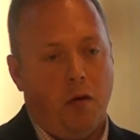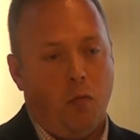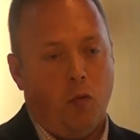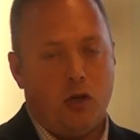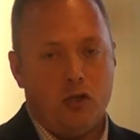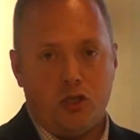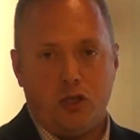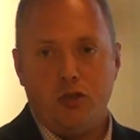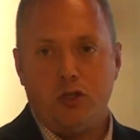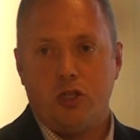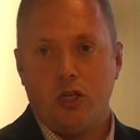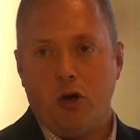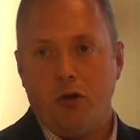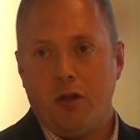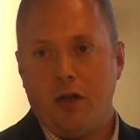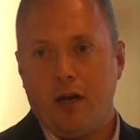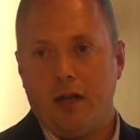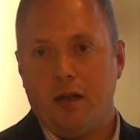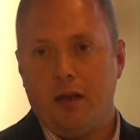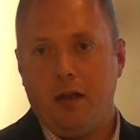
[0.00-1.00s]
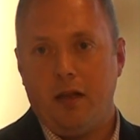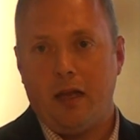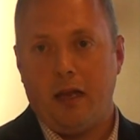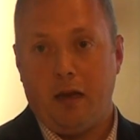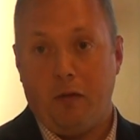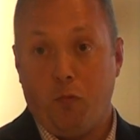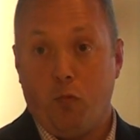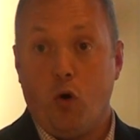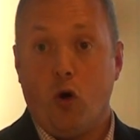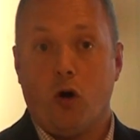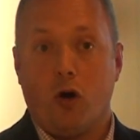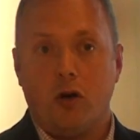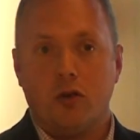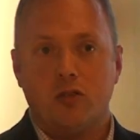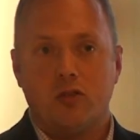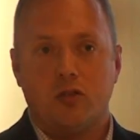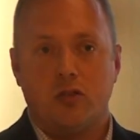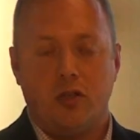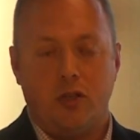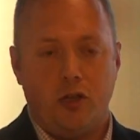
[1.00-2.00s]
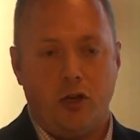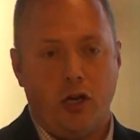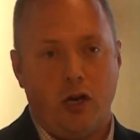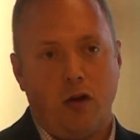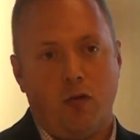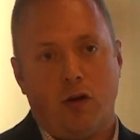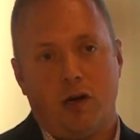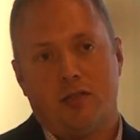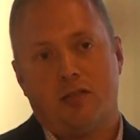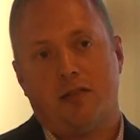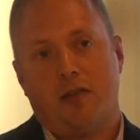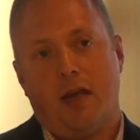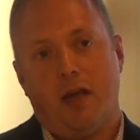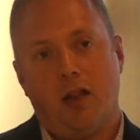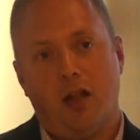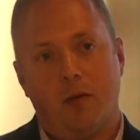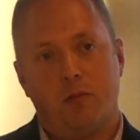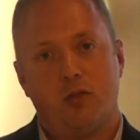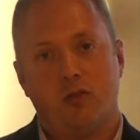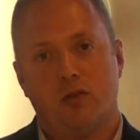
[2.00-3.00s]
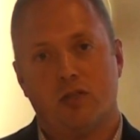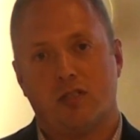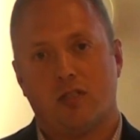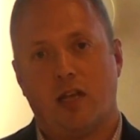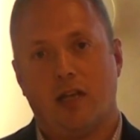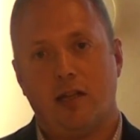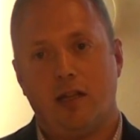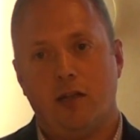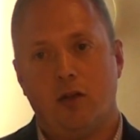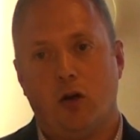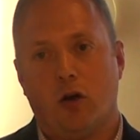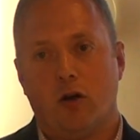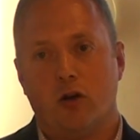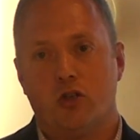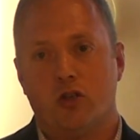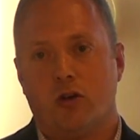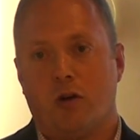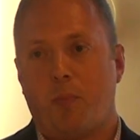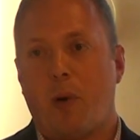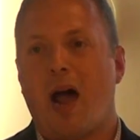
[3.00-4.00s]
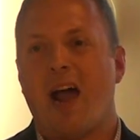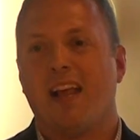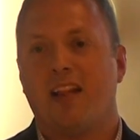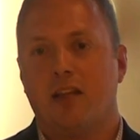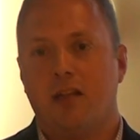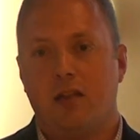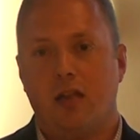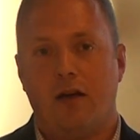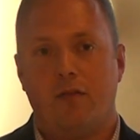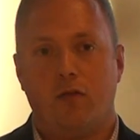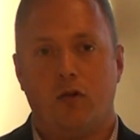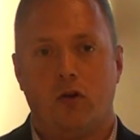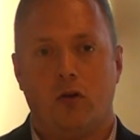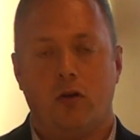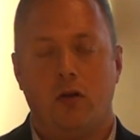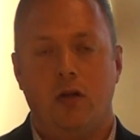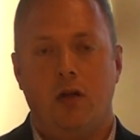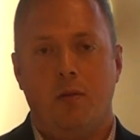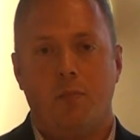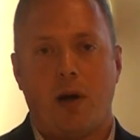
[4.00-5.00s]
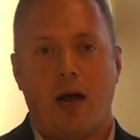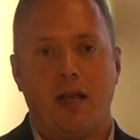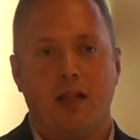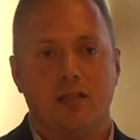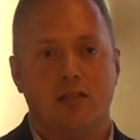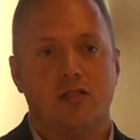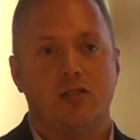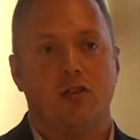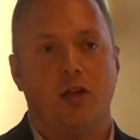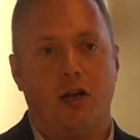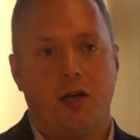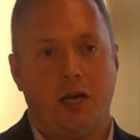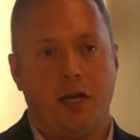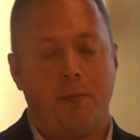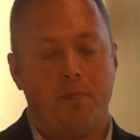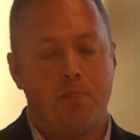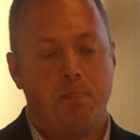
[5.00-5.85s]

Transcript: Once you show that it works, then you're going to want to scale up to a slightly larger, a pilot study.